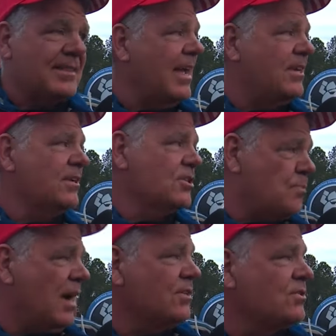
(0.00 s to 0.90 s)
Thank you to the
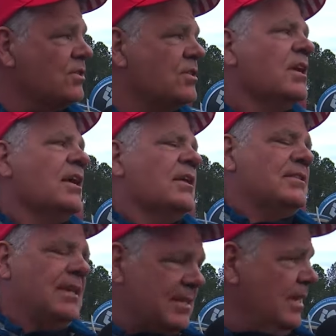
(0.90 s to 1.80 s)
sponsors,
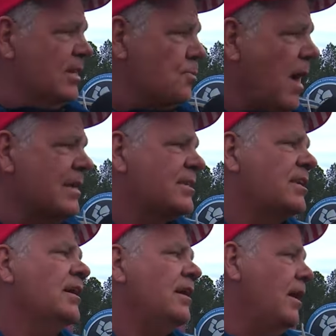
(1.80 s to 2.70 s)
T&D
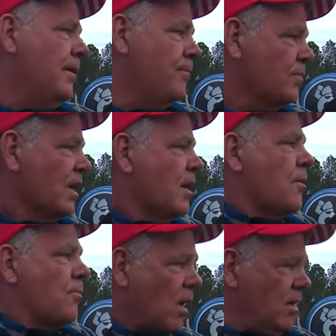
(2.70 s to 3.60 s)
Express, um,
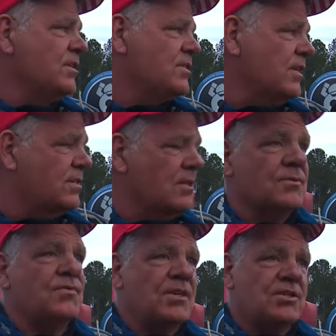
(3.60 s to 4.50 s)
Priority
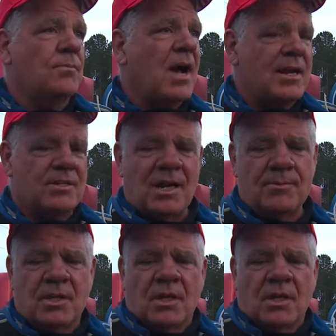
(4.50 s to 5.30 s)
Systems, Fisher Body Shops.